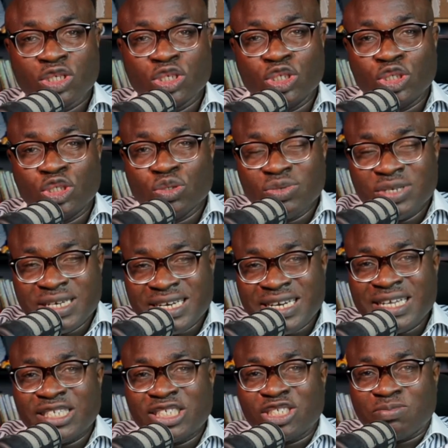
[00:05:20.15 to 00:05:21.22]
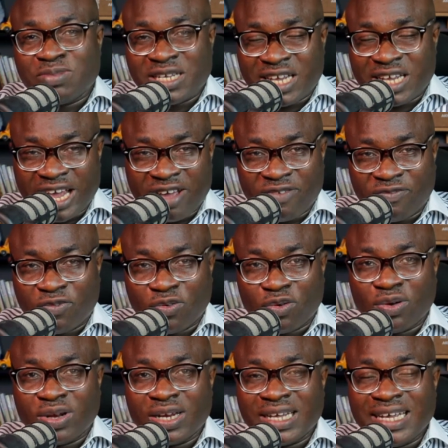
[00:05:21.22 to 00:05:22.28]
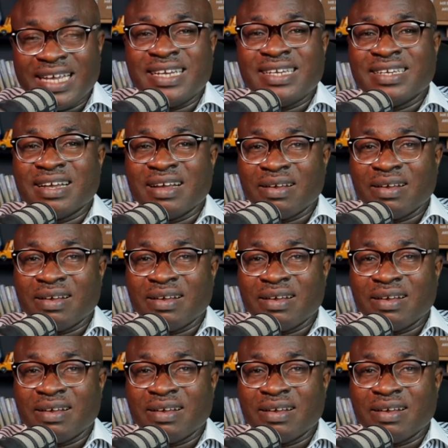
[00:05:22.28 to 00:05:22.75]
You need to be careful in